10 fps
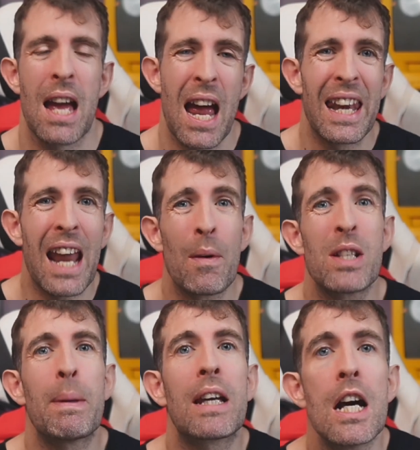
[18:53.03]
Now, it's
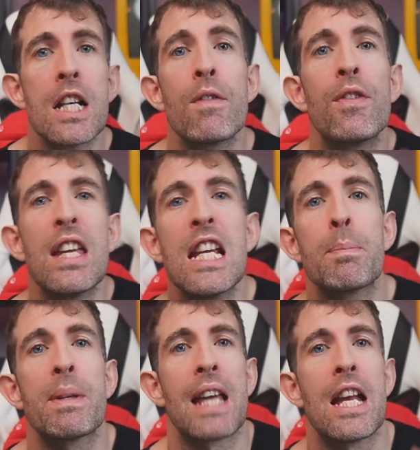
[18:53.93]
because of these
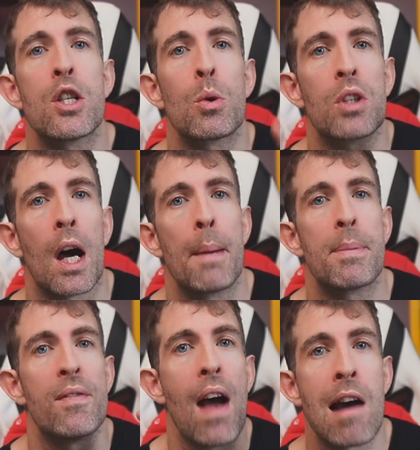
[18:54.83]
potential types of
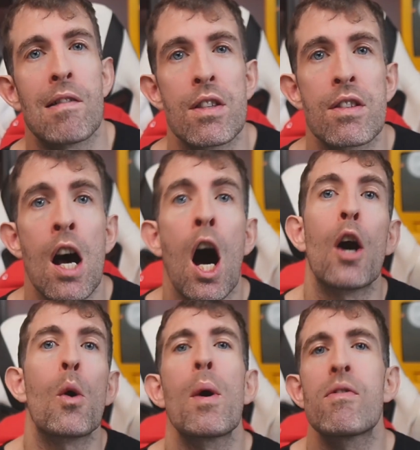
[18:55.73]
errors, I
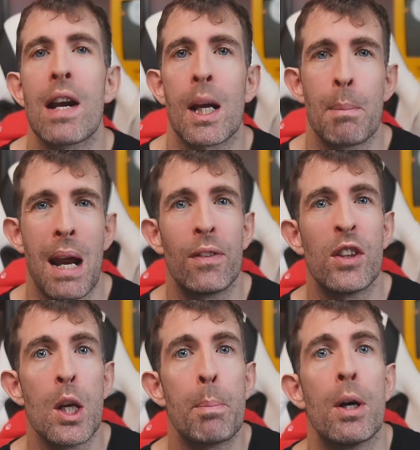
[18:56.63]
always recommend that you
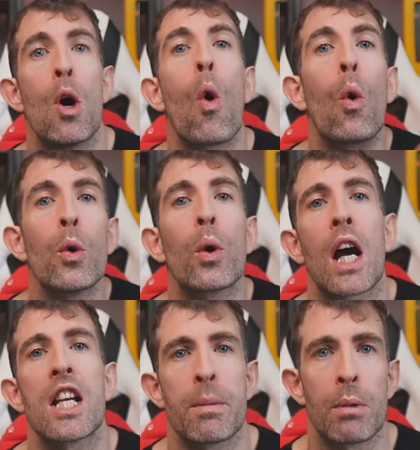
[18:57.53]
put all your
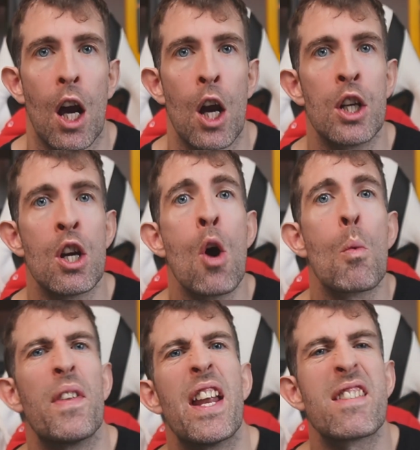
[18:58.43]
custom code within
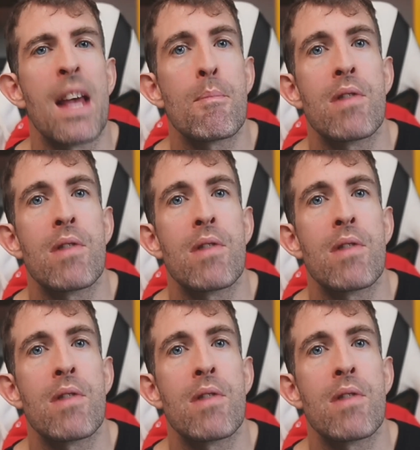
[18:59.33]
a separate